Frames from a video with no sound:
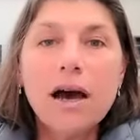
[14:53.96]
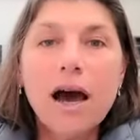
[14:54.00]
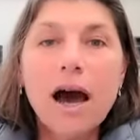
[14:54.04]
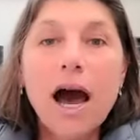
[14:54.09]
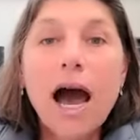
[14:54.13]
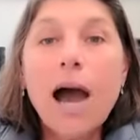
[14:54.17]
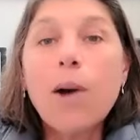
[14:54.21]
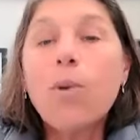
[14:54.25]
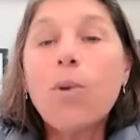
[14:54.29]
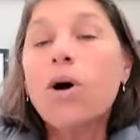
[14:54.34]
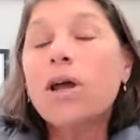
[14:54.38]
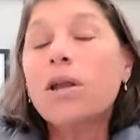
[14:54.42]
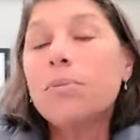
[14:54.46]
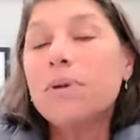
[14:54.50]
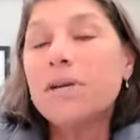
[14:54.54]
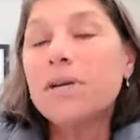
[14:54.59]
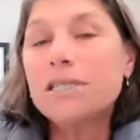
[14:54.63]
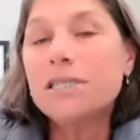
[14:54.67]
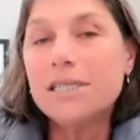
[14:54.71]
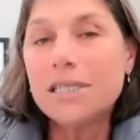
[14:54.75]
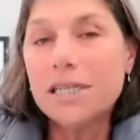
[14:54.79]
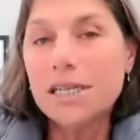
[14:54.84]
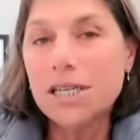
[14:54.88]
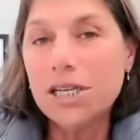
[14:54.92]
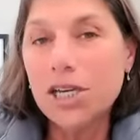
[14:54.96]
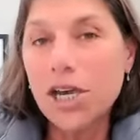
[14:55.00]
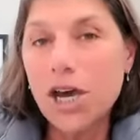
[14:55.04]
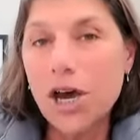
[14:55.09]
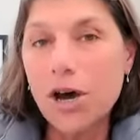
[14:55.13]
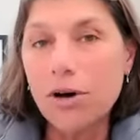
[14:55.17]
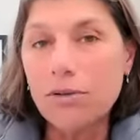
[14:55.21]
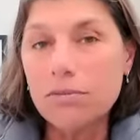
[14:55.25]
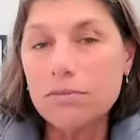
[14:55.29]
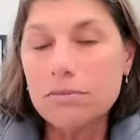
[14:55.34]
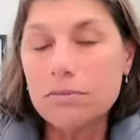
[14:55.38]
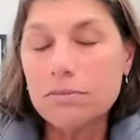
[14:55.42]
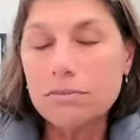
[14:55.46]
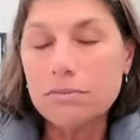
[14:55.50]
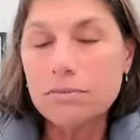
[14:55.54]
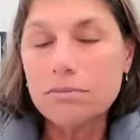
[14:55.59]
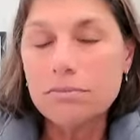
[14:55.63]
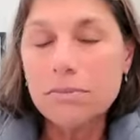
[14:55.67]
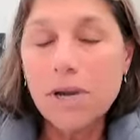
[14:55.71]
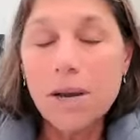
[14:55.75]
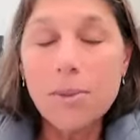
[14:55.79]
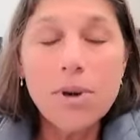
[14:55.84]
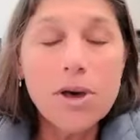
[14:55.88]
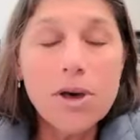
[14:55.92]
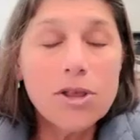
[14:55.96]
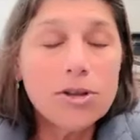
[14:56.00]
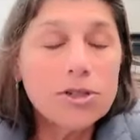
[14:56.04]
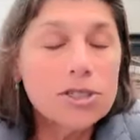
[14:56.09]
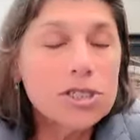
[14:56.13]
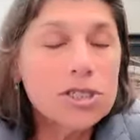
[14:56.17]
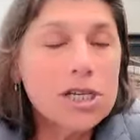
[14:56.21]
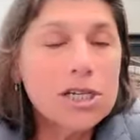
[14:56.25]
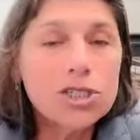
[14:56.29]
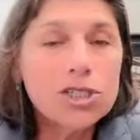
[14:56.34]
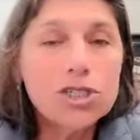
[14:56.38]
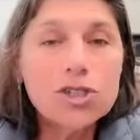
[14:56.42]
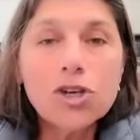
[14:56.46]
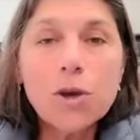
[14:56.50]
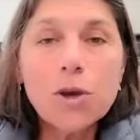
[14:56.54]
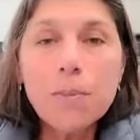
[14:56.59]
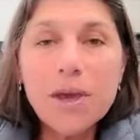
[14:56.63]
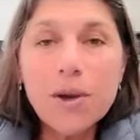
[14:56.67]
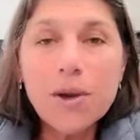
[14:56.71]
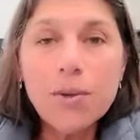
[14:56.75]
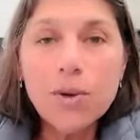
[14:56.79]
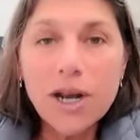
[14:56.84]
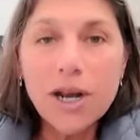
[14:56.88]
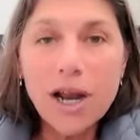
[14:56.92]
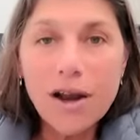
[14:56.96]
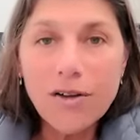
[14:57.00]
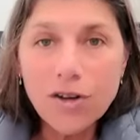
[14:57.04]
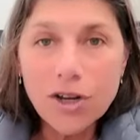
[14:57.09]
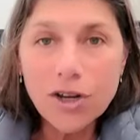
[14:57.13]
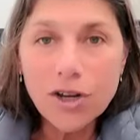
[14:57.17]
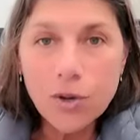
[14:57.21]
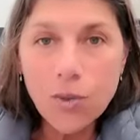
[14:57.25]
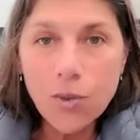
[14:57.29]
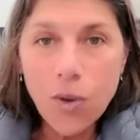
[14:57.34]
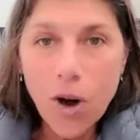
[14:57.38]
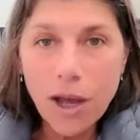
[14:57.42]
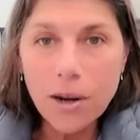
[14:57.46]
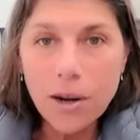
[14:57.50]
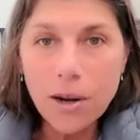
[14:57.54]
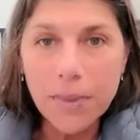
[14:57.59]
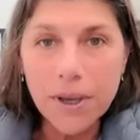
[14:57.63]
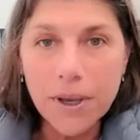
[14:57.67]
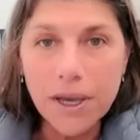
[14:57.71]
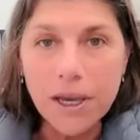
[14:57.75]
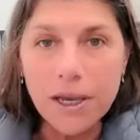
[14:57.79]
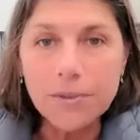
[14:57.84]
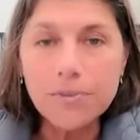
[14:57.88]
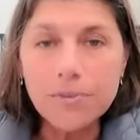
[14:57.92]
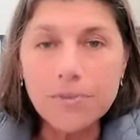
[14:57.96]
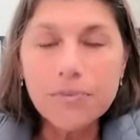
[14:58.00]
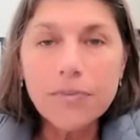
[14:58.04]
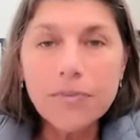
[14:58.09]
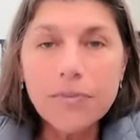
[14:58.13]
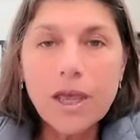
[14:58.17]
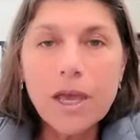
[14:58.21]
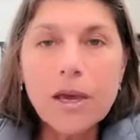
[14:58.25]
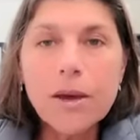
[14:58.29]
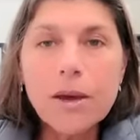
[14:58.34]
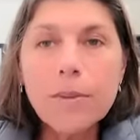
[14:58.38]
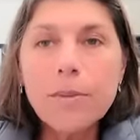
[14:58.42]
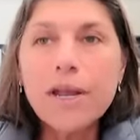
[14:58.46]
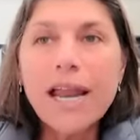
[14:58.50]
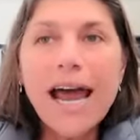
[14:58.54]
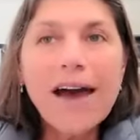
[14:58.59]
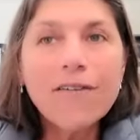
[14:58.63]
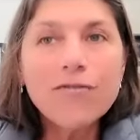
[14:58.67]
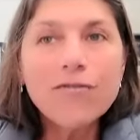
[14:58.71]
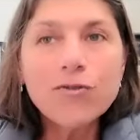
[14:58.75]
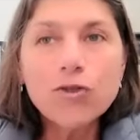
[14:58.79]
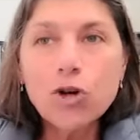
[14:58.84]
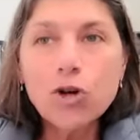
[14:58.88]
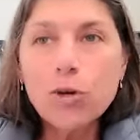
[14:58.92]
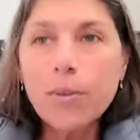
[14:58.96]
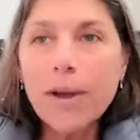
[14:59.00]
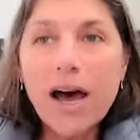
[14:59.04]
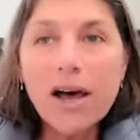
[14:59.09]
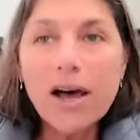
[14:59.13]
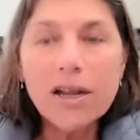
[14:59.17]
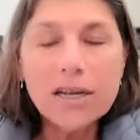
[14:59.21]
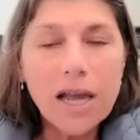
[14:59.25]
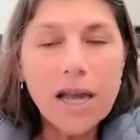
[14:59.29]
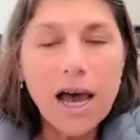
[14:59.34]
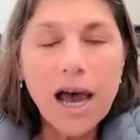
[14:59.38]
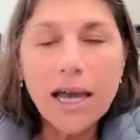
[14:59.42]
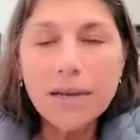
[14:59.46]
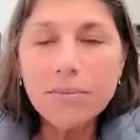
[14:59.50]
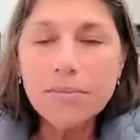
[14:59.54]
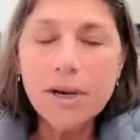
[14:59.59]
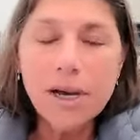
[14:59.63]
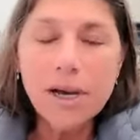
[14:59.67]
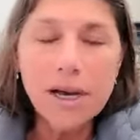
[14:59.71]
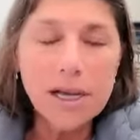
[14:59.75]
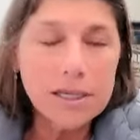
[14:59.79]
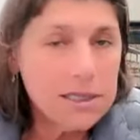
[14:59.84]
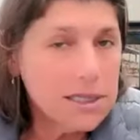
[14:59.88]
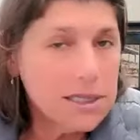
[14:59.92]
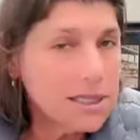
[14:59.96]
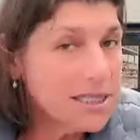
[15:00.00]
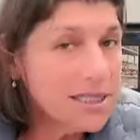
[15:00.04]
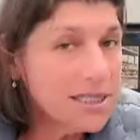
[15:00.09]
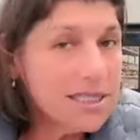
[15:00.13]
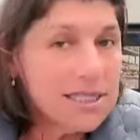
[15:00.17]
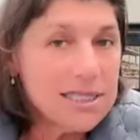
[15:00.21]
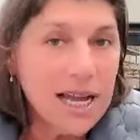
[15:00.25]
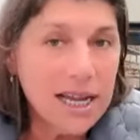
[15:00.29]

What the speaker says: I want to be CEO. My mother says, you can be whatever you want to be. But after about 9 months, this is